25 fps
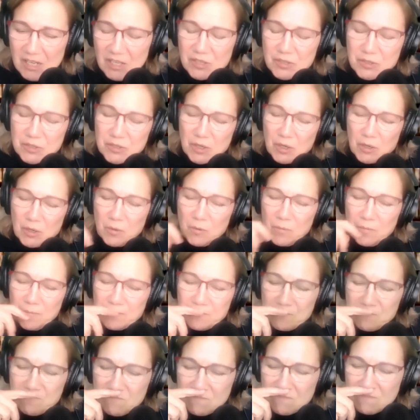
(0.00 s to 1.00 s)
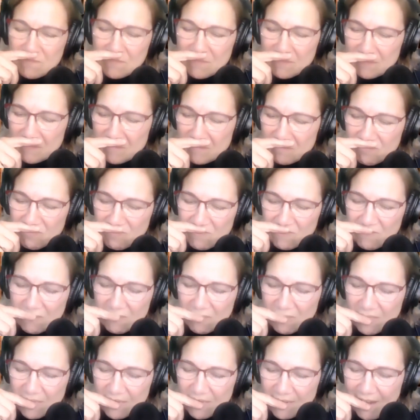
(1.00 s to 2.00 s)
So
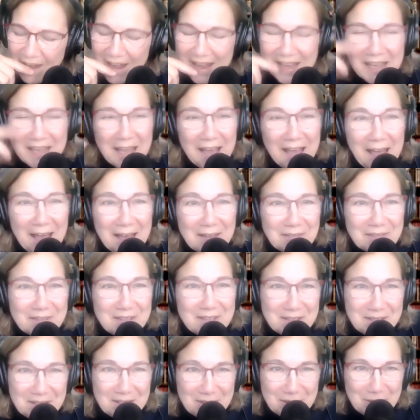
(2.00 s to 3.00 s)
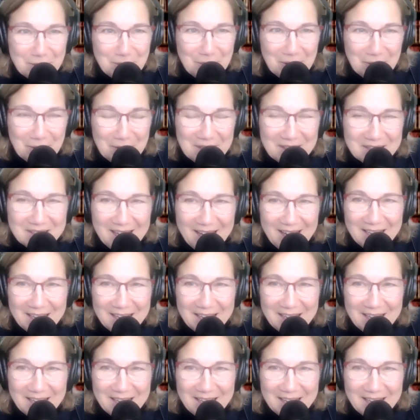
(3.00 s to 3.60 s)
I had this experience.